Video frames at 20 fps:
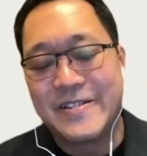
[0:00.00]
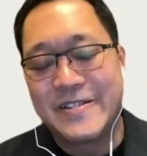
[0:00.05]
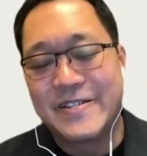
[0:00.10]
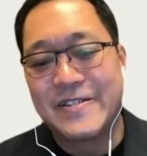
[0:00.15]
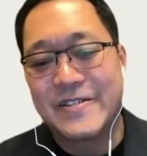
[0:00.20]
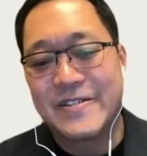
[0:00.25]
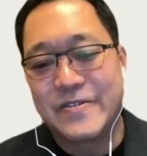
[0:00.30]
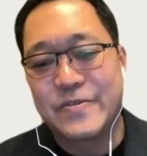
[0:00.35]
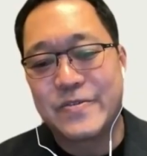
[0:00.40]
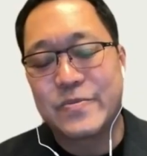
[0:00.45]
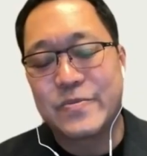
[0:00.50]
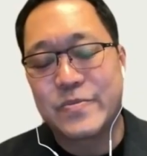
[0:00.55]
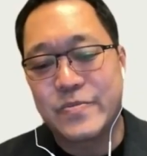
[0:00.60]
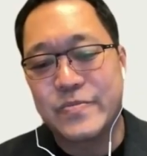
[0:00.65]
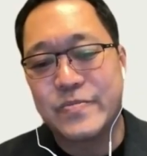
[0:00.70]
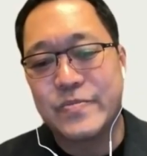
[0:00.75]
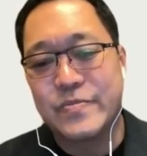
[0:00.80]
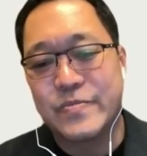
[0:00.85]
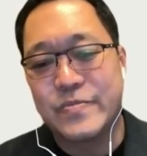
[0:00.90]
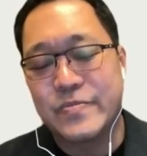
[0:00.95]

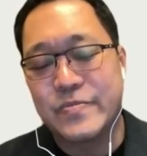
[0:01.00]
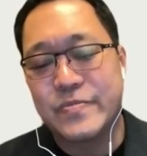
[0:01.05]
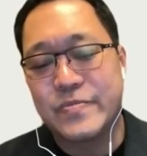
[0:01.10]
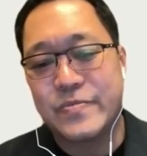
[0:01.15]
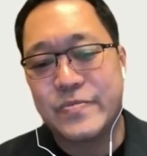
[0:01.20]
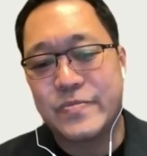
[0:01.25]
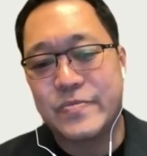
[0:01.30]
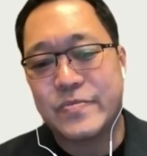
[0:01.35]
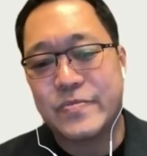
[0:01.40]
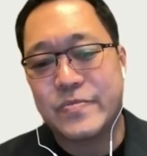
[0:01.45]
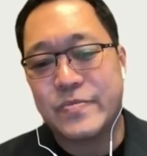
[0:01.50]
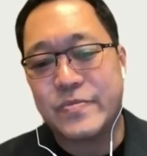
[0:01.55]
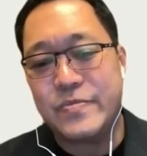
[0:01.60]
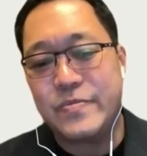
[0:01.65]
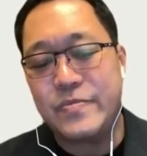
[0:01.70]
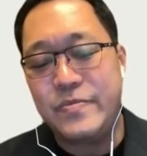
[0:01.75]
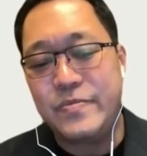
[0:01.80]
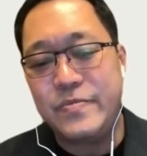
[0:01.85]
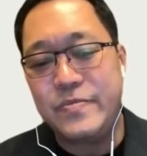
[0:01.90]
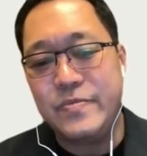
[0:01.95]

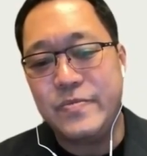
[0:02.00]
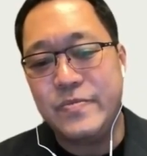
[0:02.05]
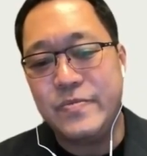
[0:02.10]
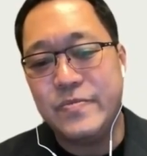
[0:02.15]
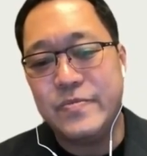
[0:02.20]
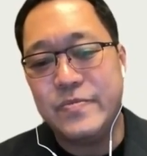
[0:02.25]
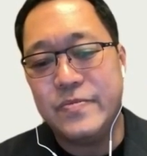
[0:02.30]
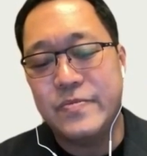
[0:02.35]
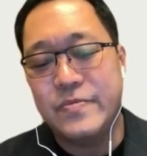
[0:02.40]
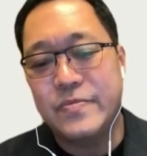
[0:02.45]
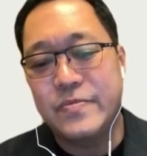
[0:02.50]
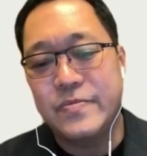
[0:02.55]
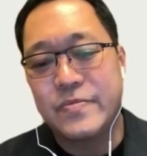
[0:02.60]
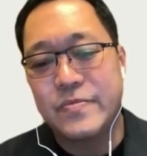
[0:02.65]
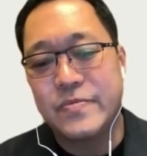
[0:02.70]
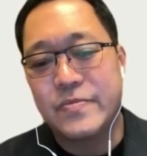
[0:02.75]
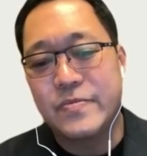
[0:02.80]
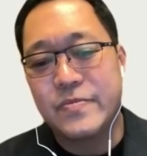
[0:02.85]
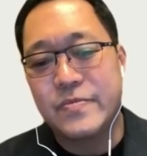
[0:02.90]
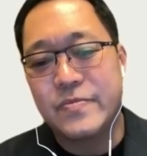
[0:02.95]

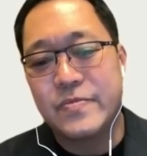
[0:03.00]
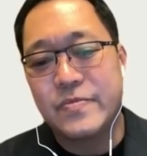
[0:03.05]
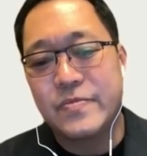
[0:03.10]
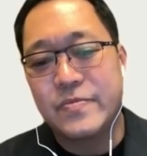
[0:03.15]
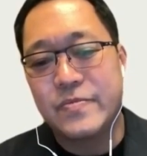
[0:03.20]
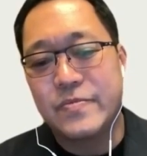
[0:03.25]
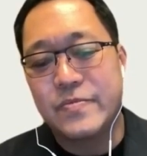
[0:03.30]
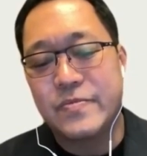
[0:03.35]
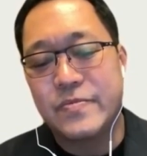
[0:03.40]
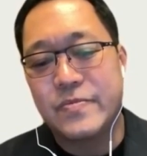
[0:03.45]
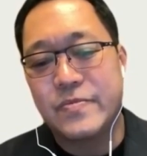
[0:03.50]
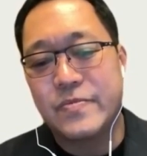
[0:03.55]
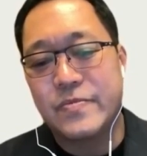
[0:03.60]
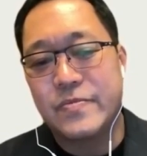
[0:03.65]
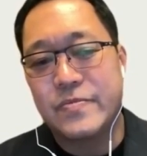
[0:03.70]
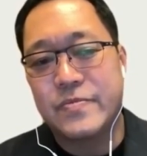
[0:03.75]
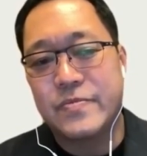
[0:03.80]
(silent)